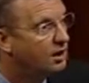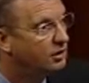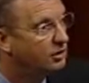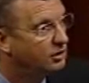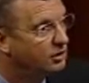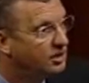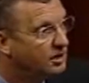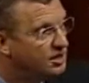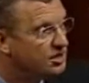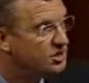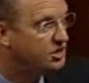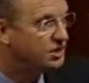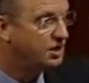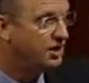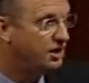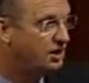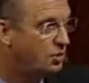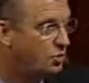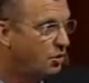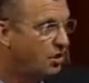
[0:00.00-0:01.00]
listen
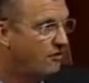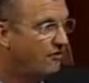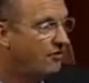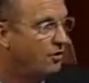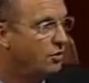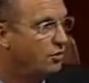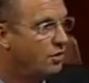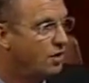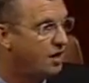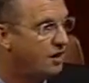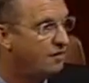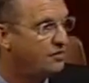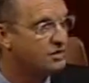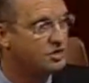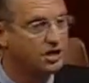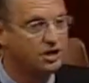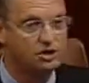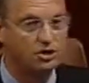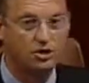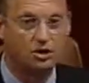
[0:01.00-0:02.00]
into our phone
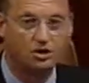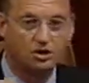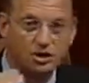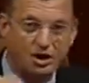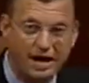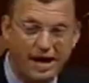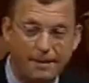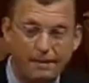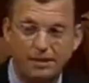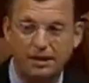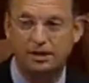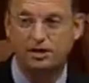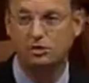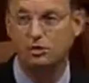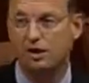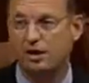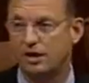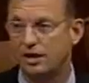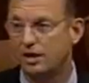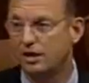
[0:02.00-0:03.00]
conversation or tap into
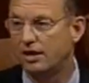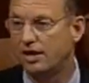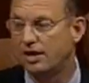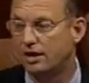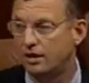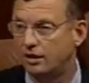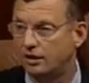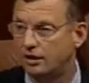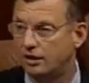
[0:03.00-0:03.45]
our internet